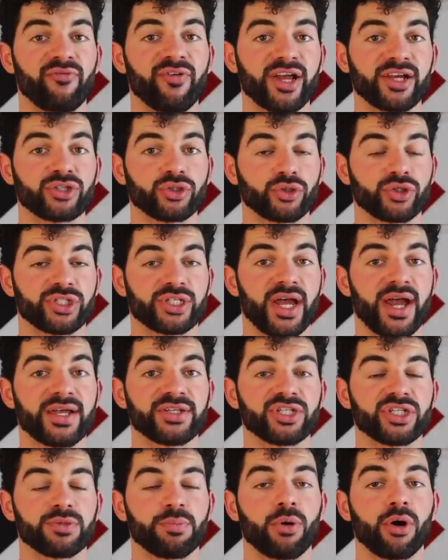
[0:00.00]
of
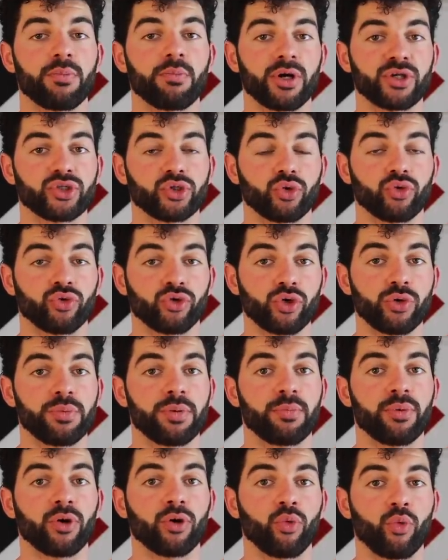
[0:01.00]
exercises per muscle
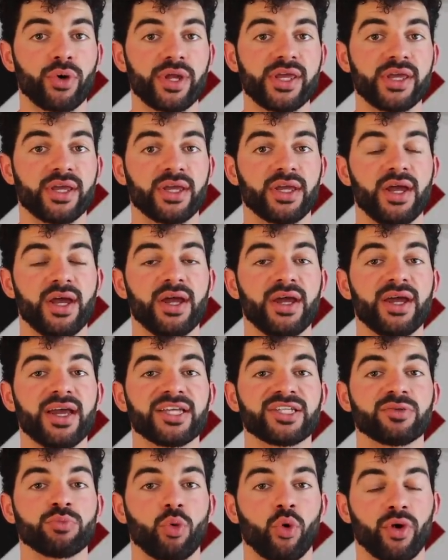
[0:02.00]
group per week
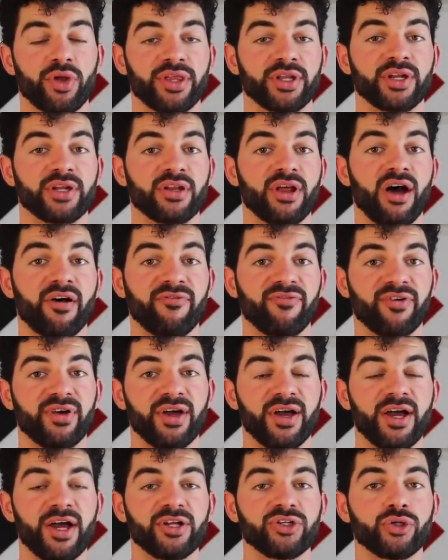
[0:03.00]
is more than enough
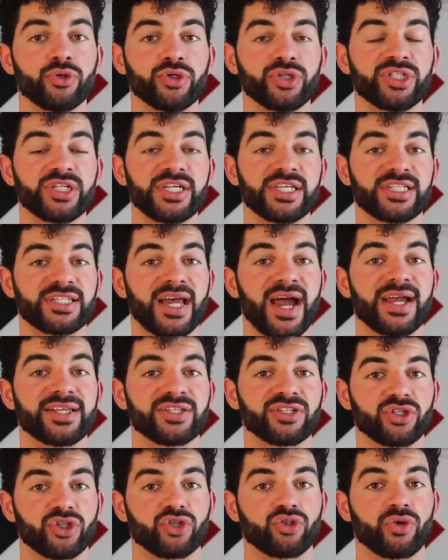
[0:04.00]
to see
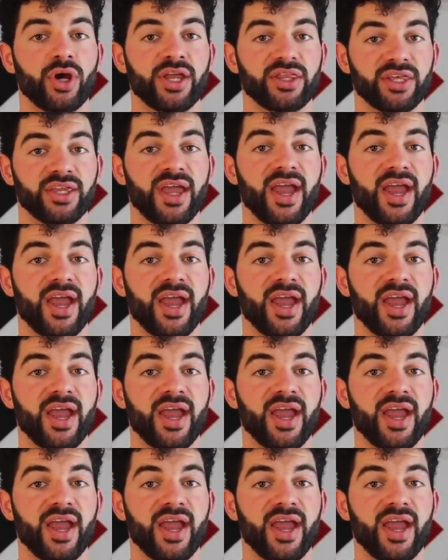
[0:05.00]
size and strength